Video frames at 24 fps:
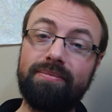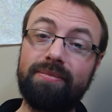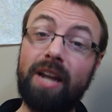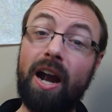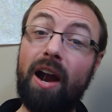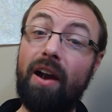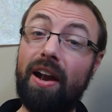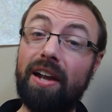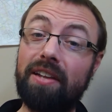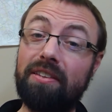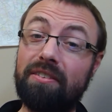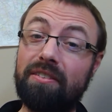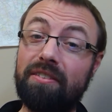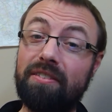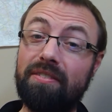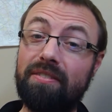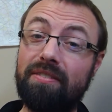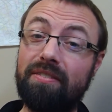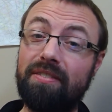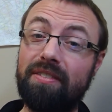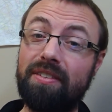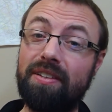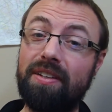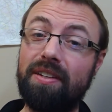All right.
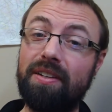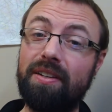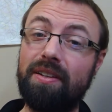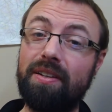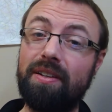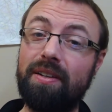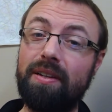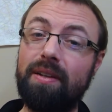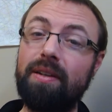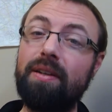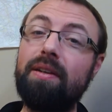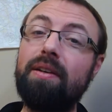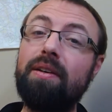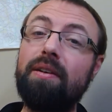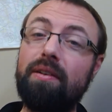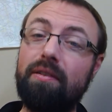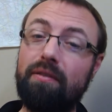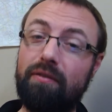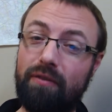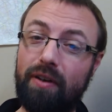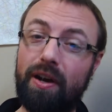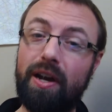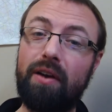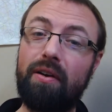
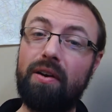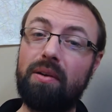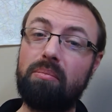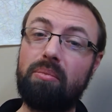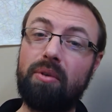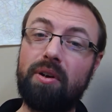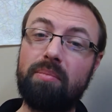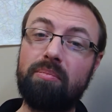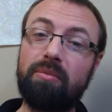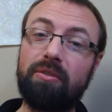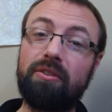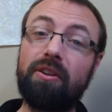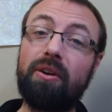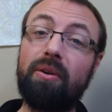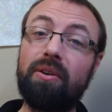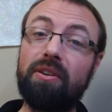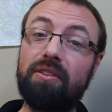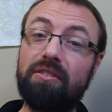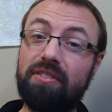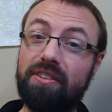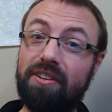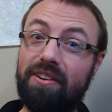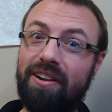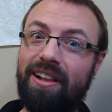Fire and brimstone
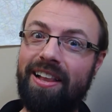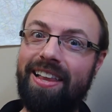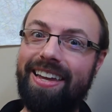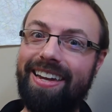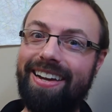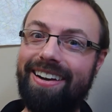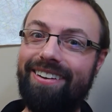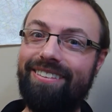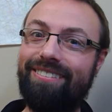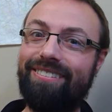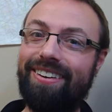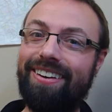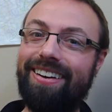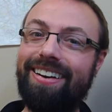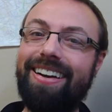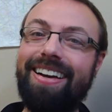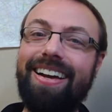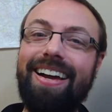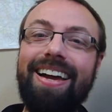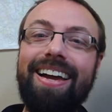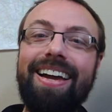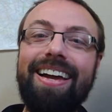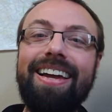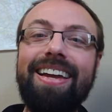is nearly over.
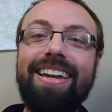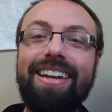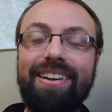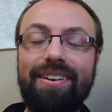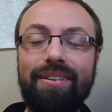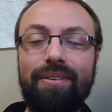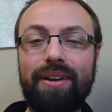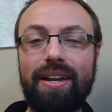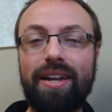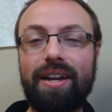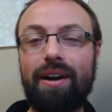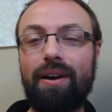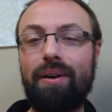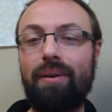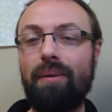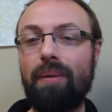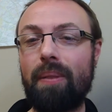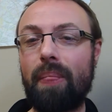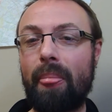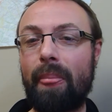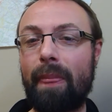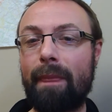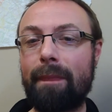Here we go.